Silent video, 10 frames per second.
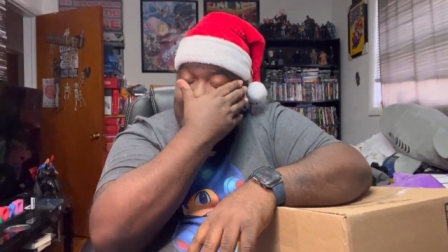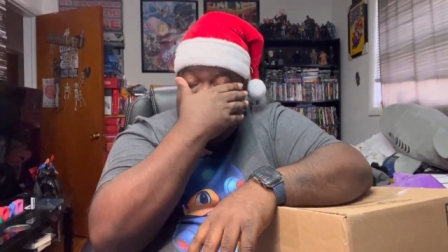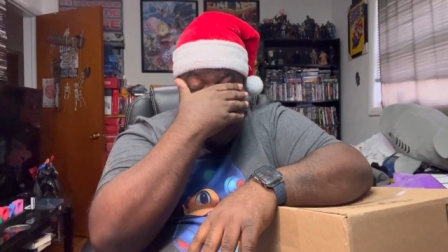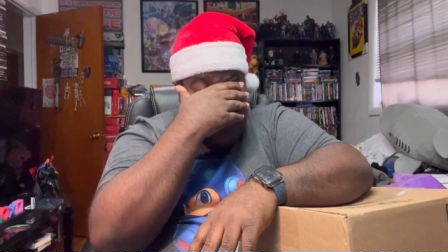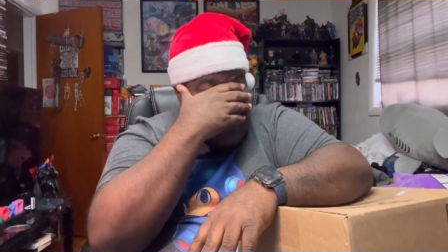of
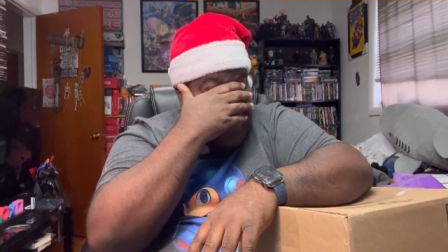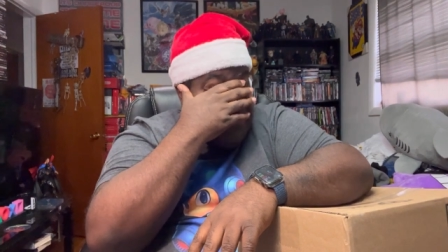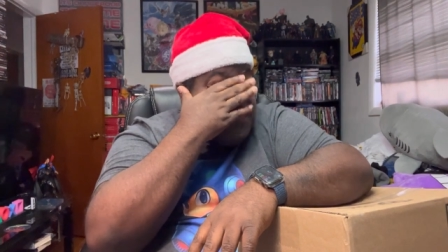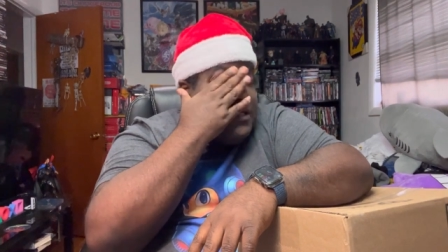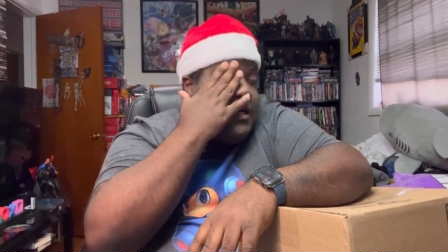Switch
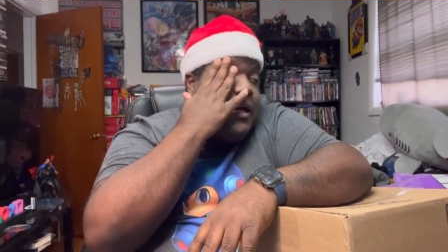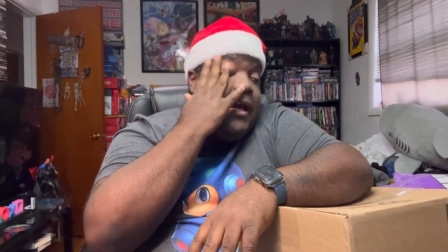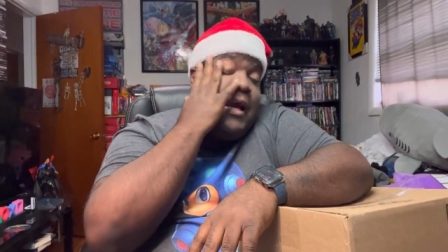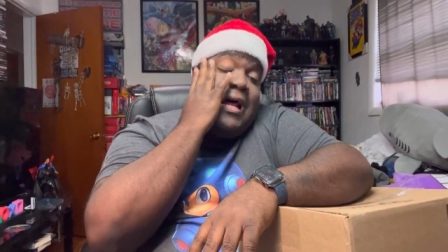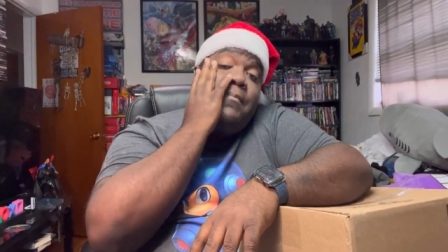games.
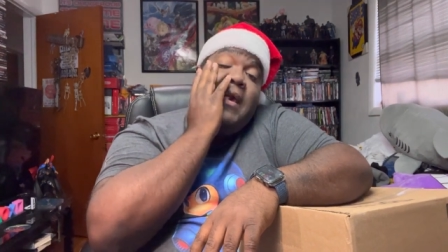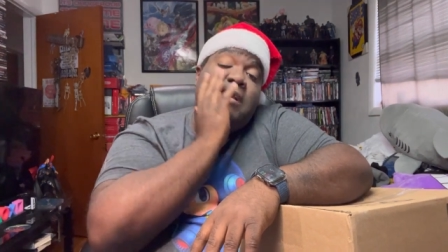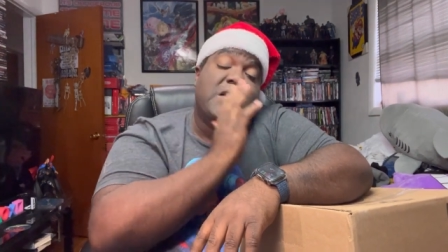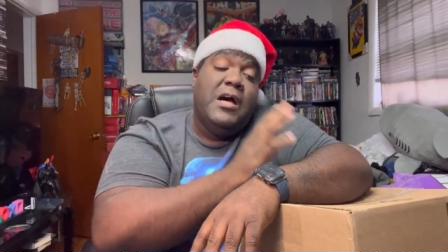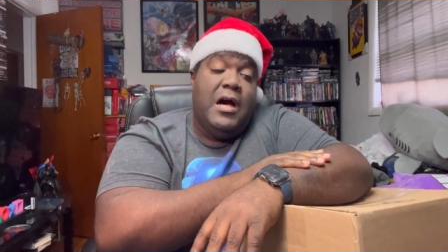And I
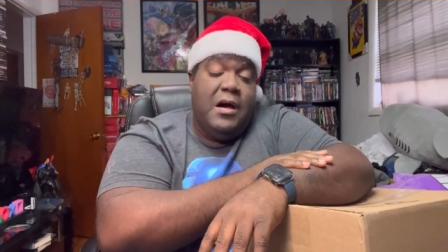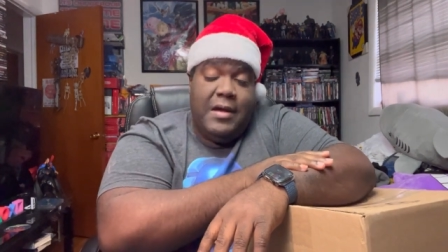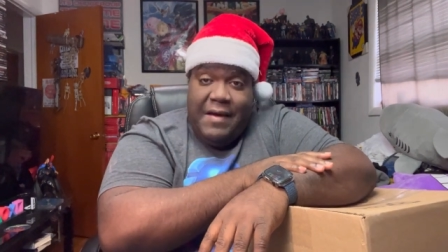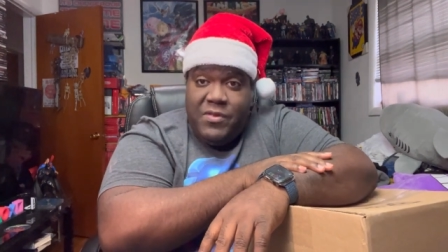may have